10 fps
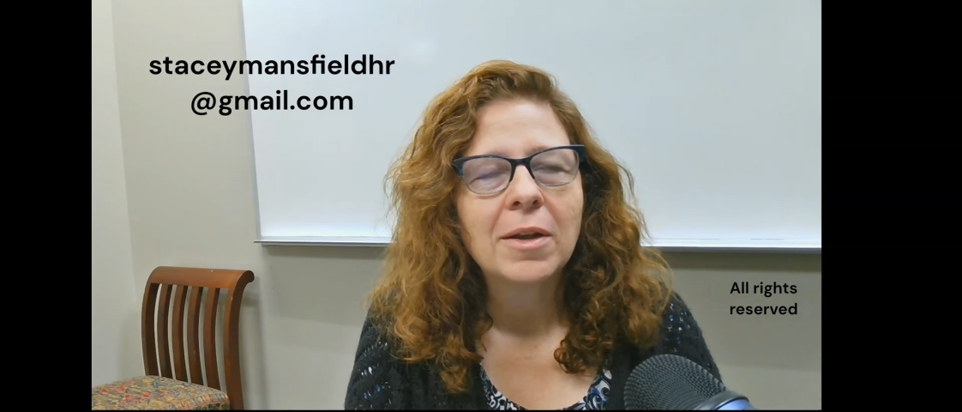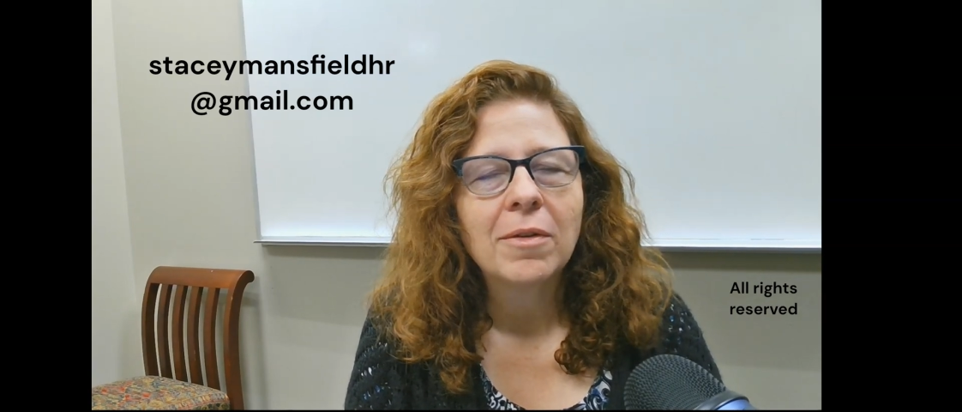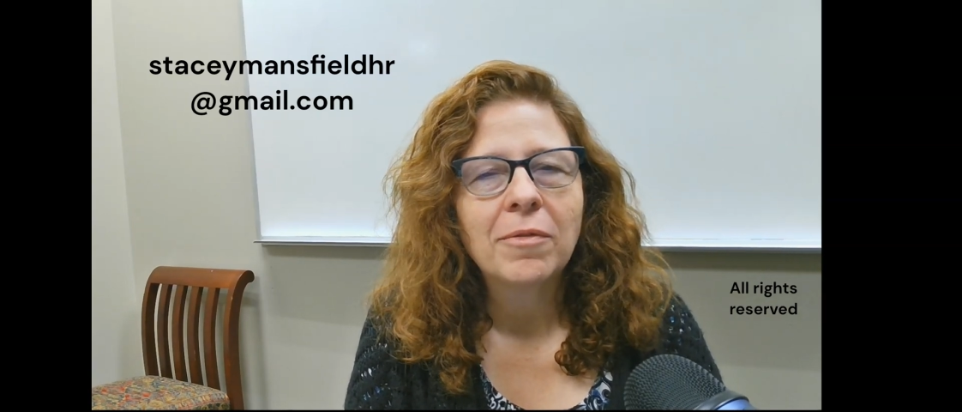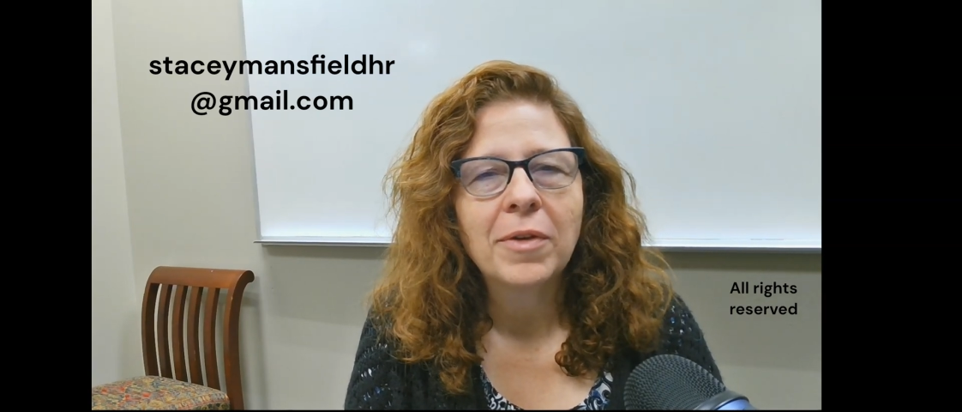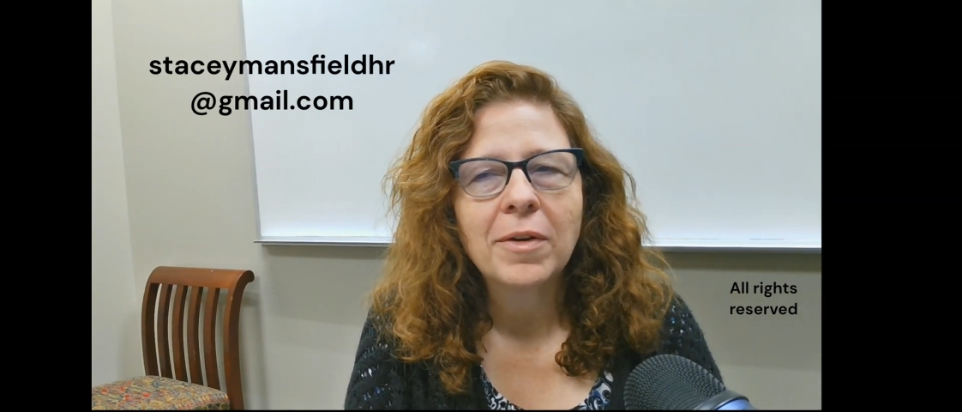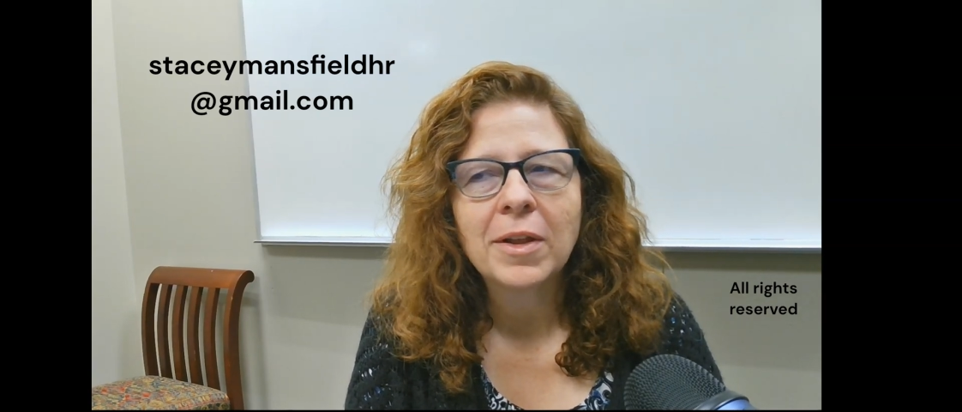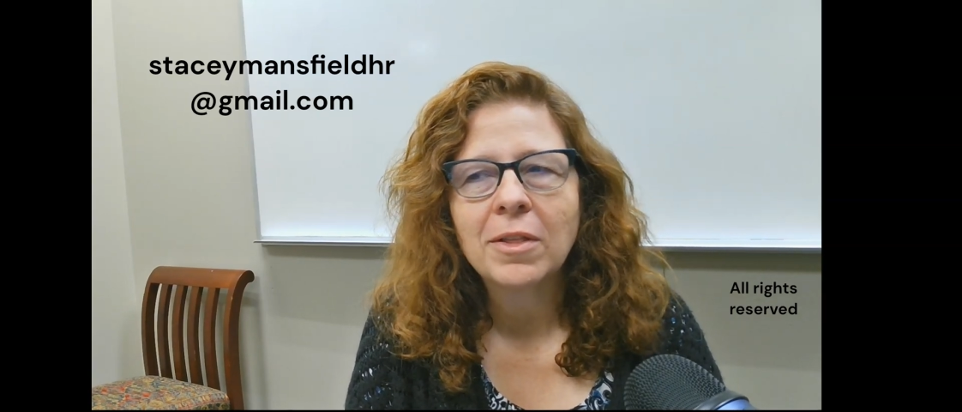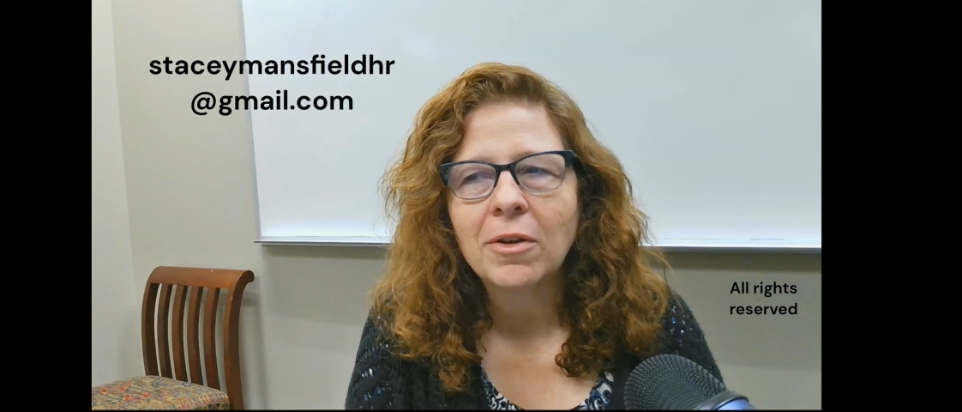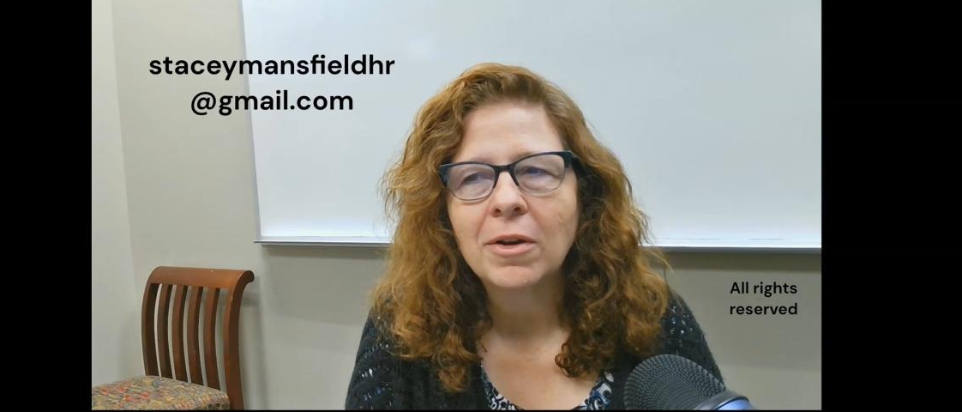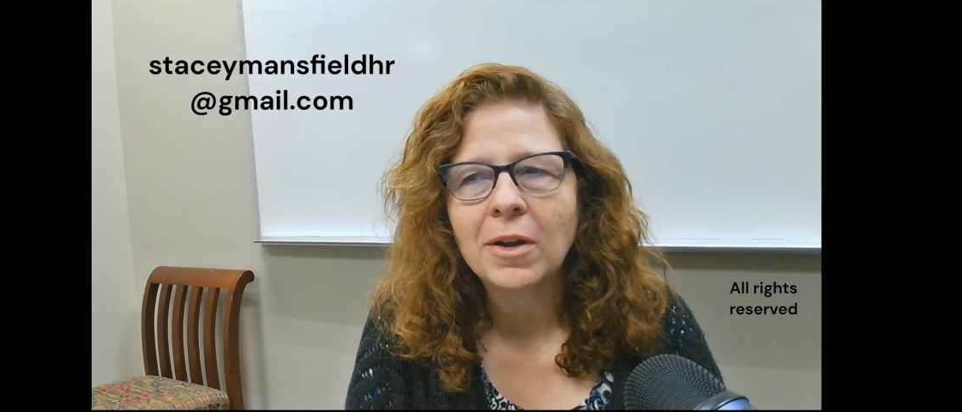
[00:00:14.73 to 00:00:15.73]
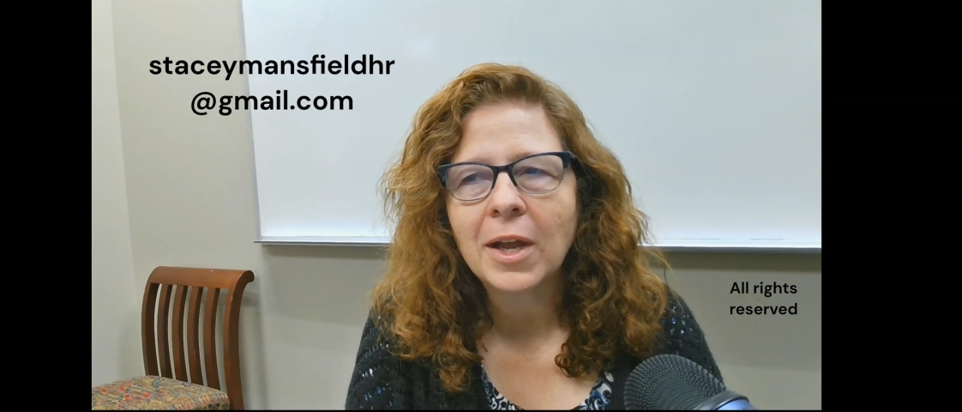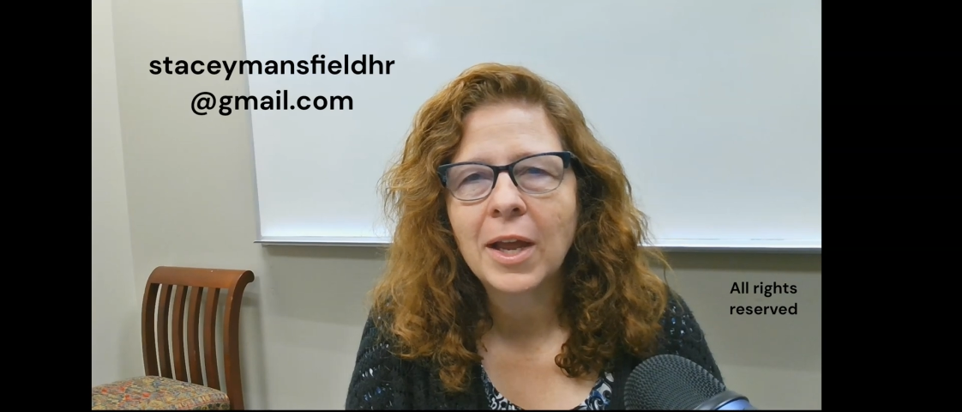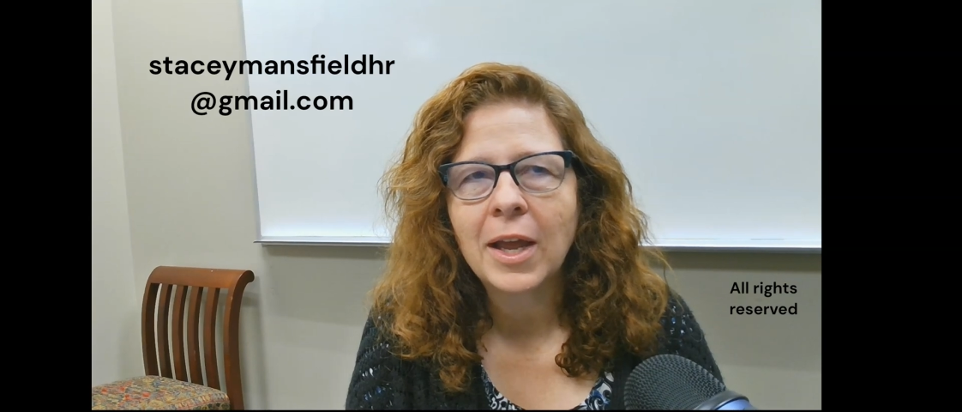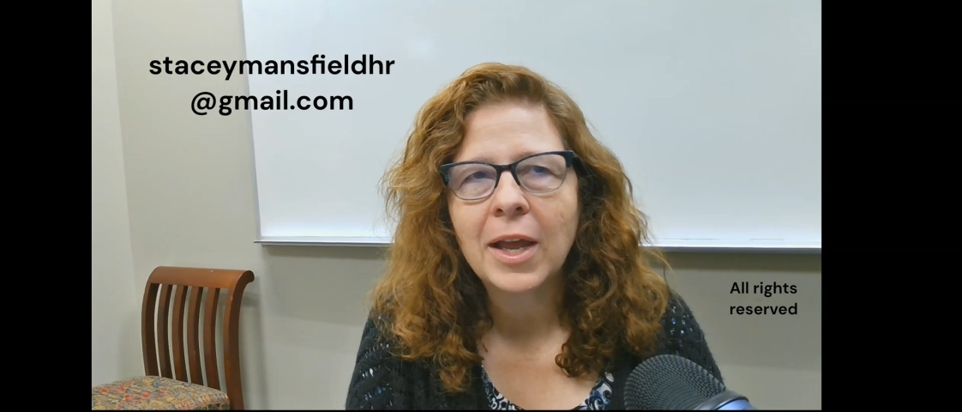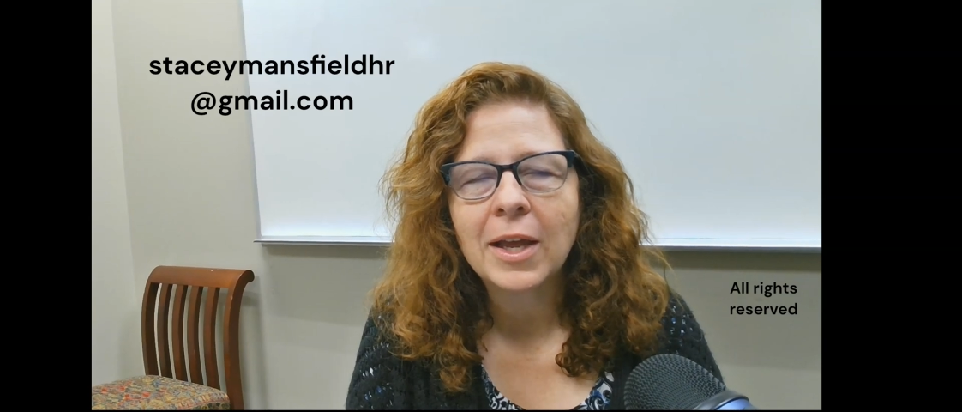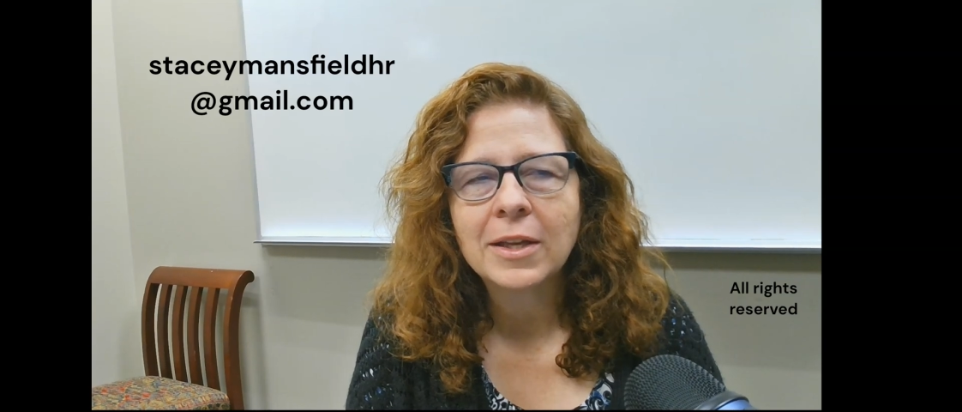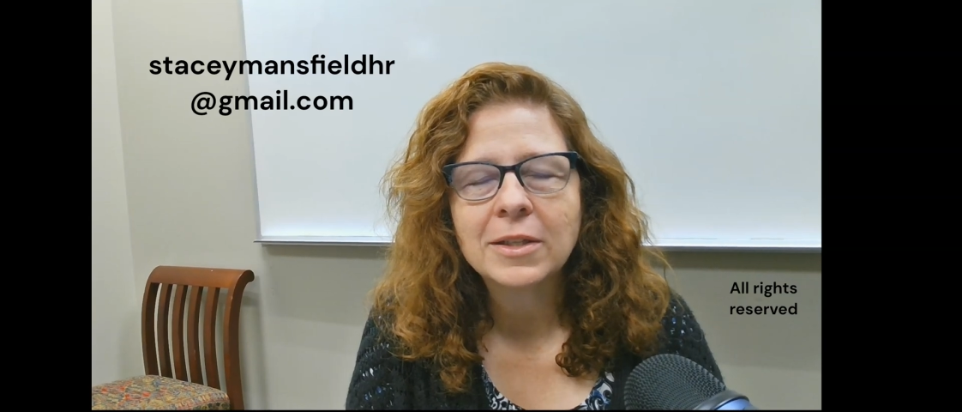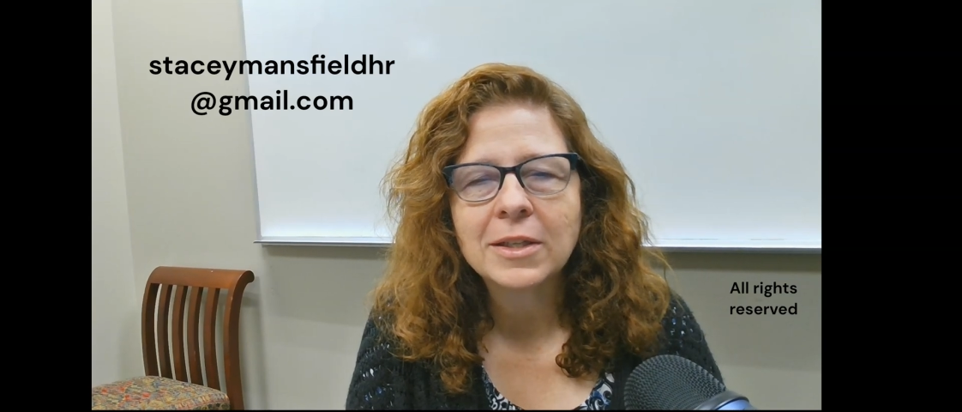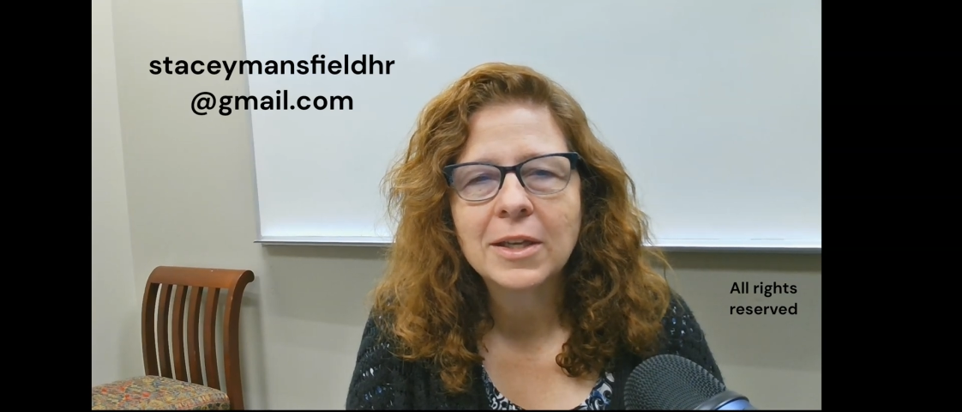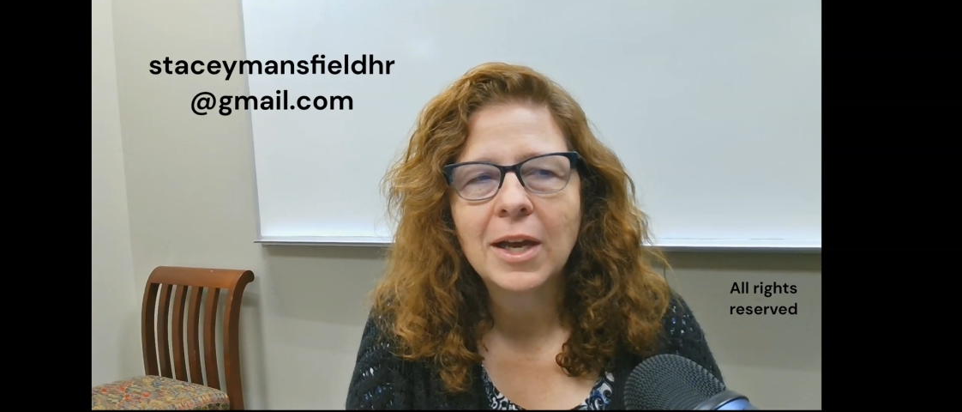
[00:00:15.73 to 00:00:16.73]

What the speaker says: very long, and